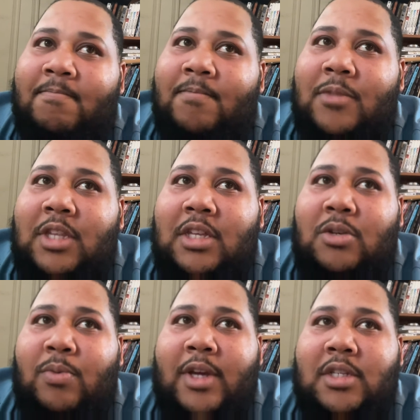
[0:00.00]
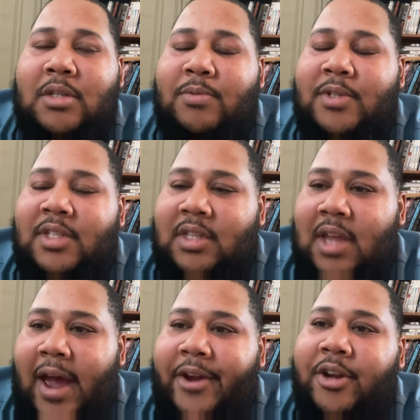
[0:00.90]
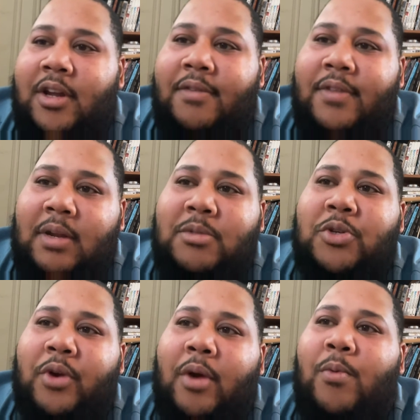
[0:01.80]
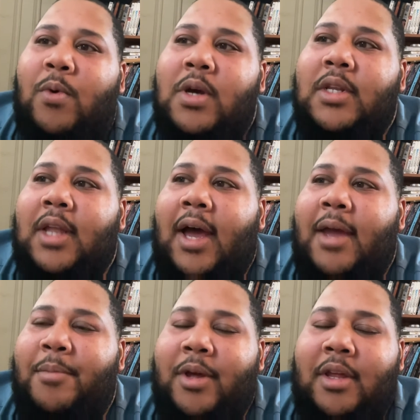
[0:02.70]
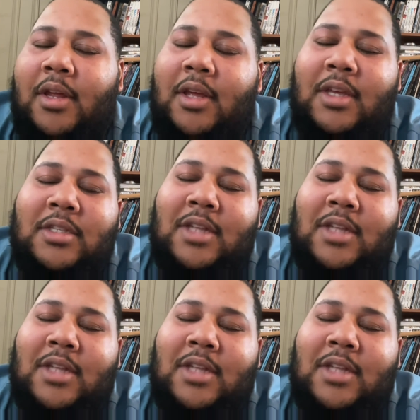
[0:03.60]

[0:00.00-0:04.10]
situation was dire enough, then I'm sure I would lie, but it's